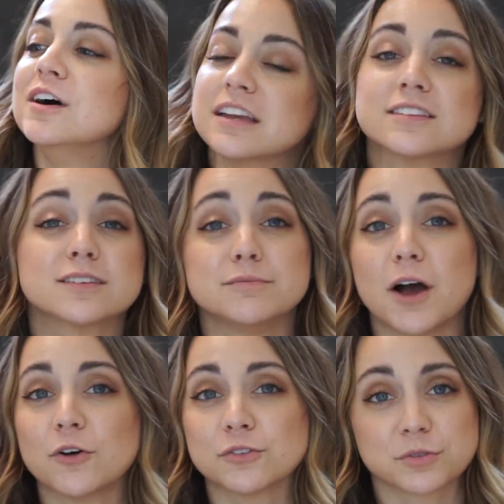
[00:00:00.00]
It
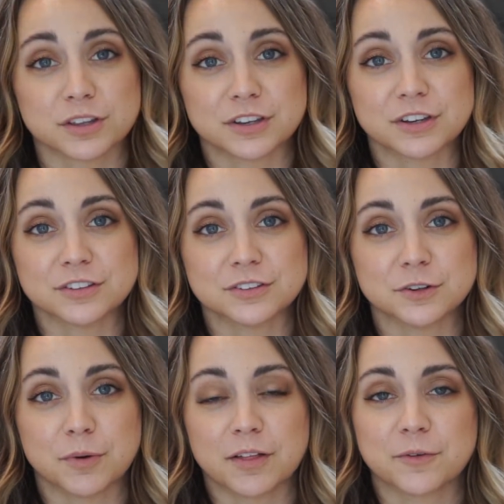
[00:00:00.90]
smells really good too,
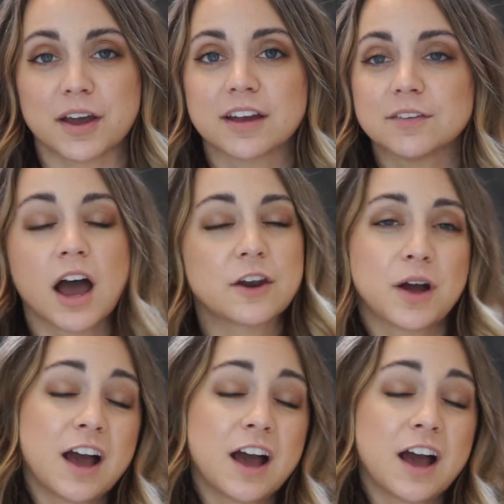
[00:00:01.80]
by the way. I don't